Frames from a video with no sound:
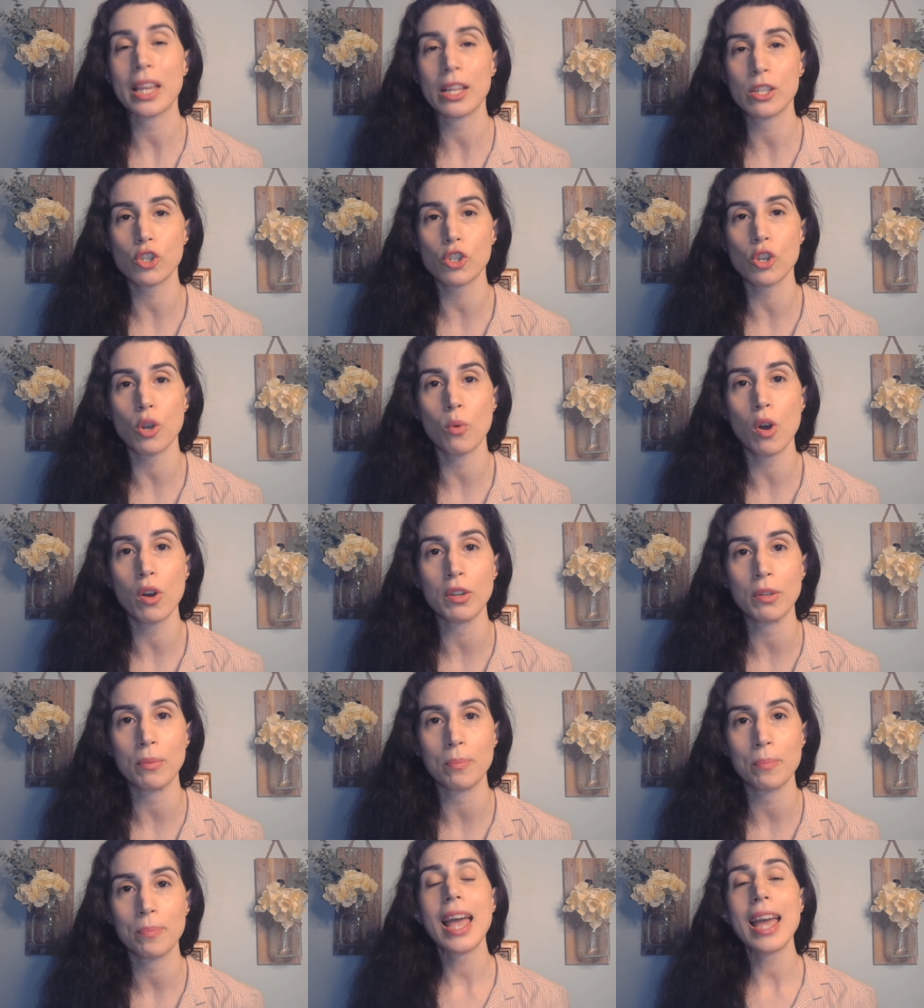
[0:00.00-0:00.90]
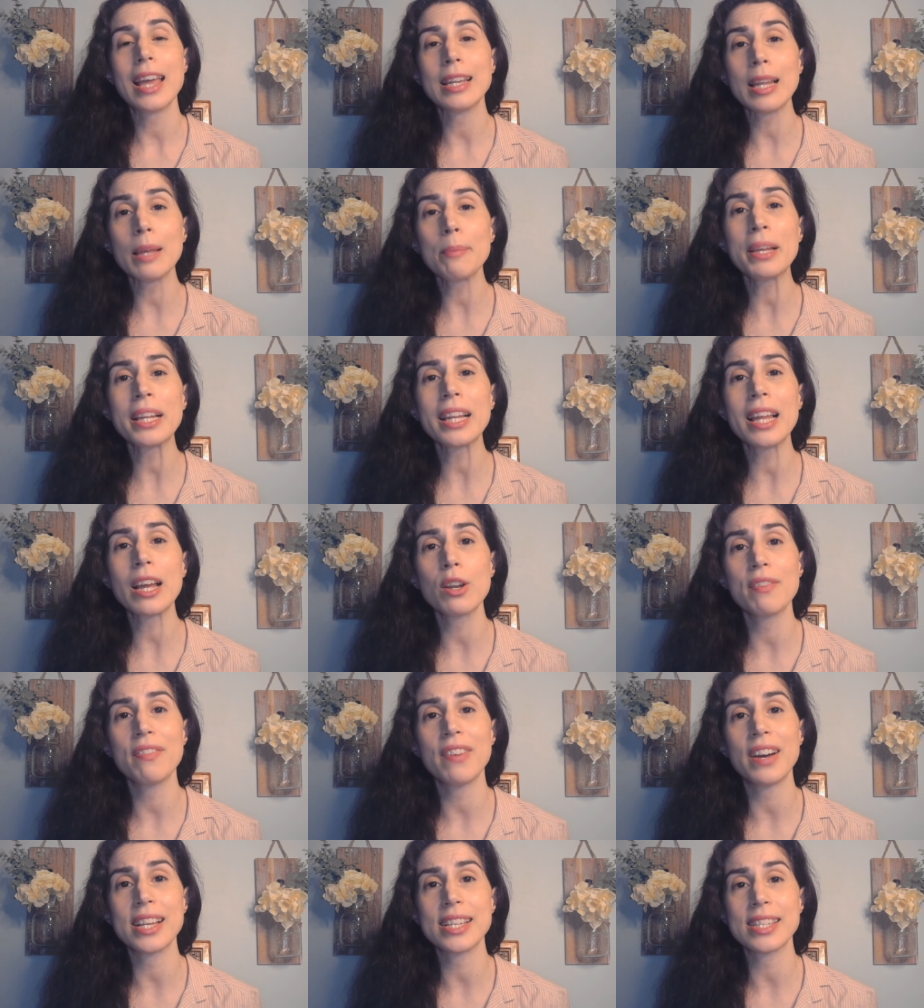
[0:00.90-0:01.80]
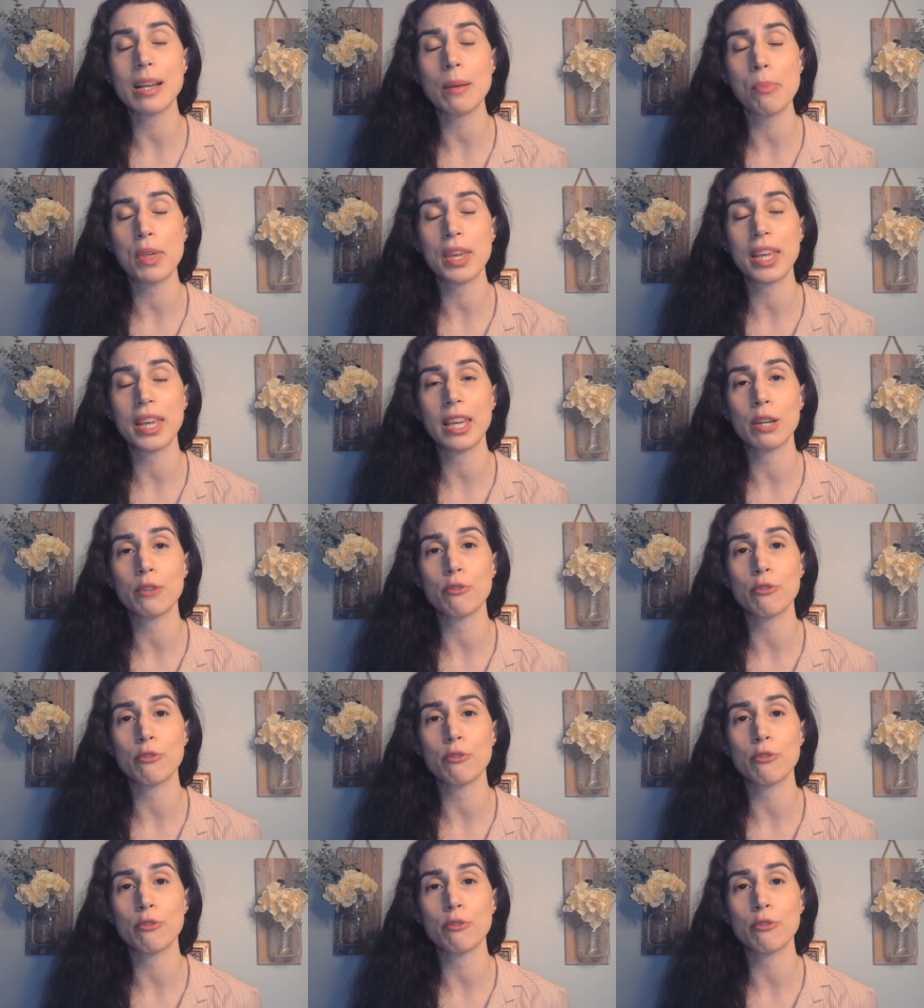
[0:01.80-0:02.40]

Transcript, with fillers: and so on. And let me clarify something here